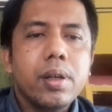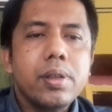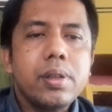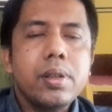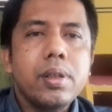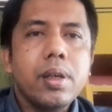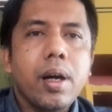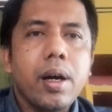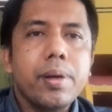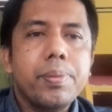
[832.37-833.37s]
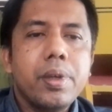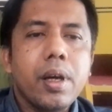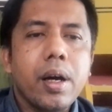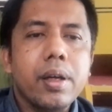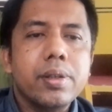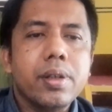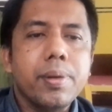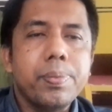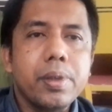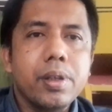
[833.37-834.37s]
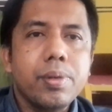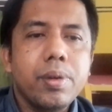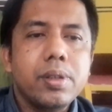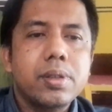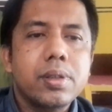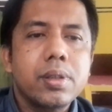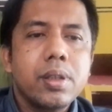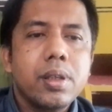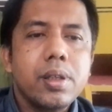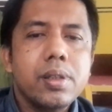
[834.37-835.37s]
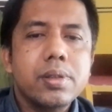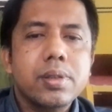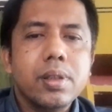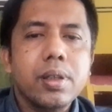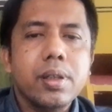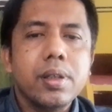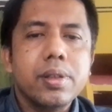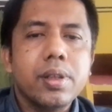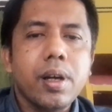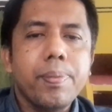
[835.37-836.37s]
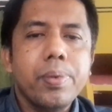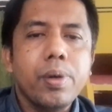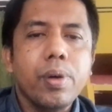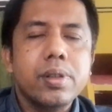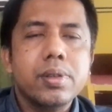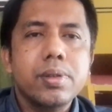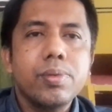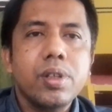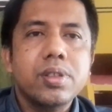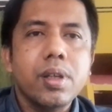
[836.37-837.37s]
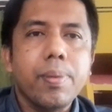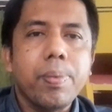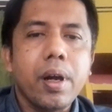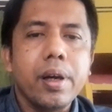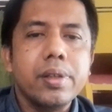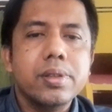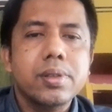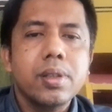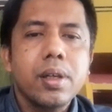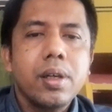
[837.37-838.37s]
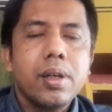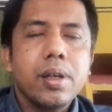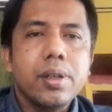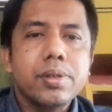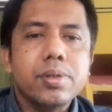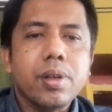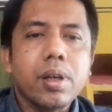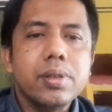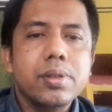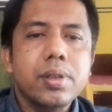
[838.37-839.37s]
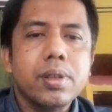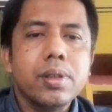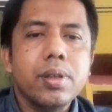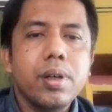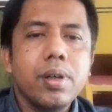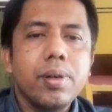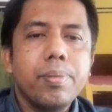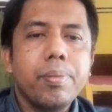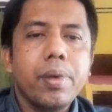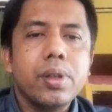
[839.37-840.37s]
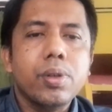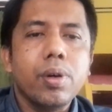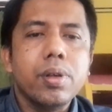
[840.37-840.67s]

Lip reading: EIBI therapy, which is a therapy which applies a structured method